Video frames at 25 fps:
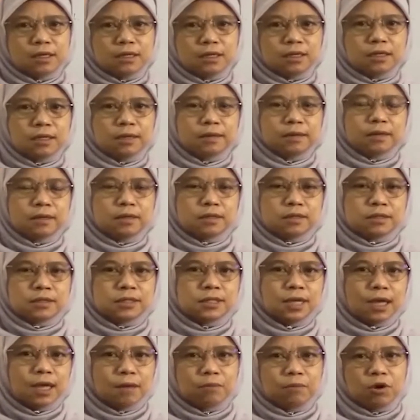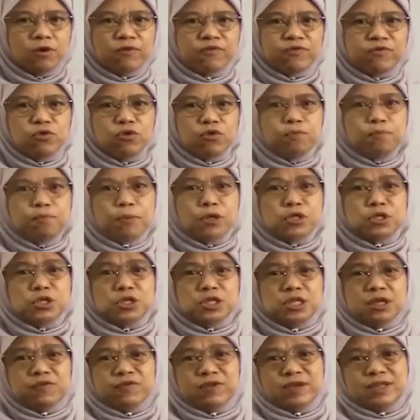The sum of two
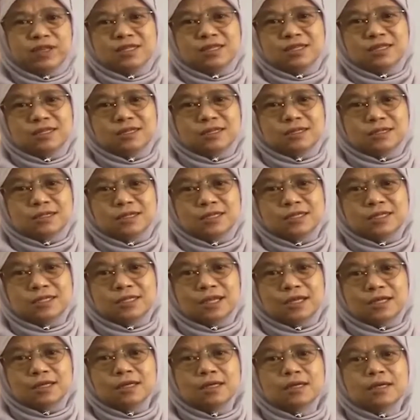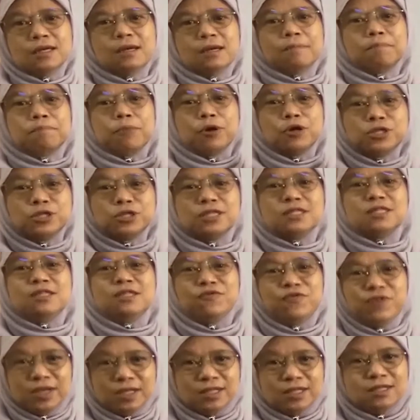positive integers is a
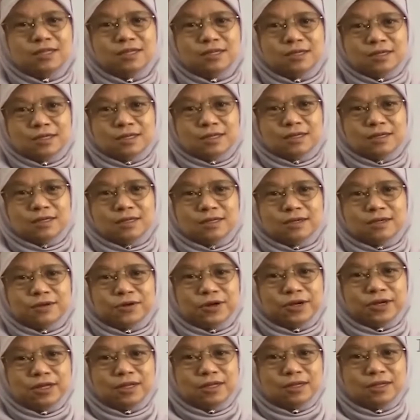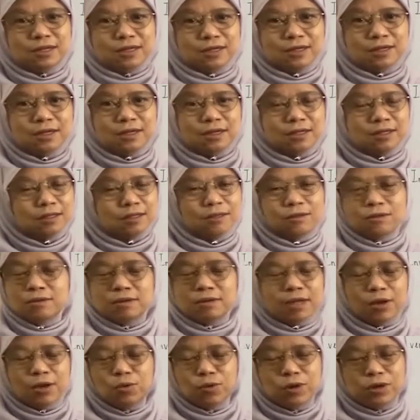positive integer, right?
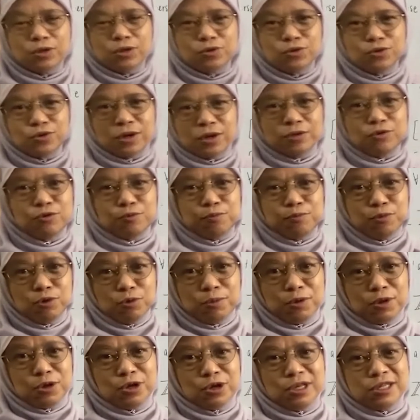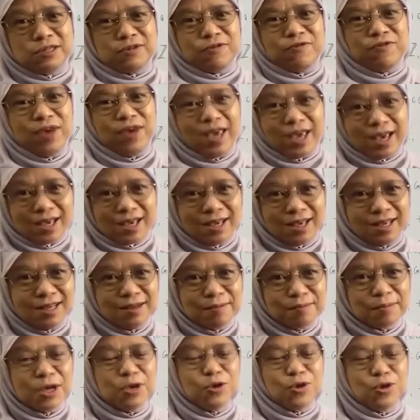That one you don't have to prove because it's a fact,
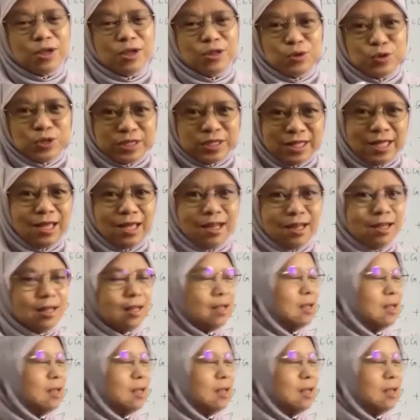but you have to state.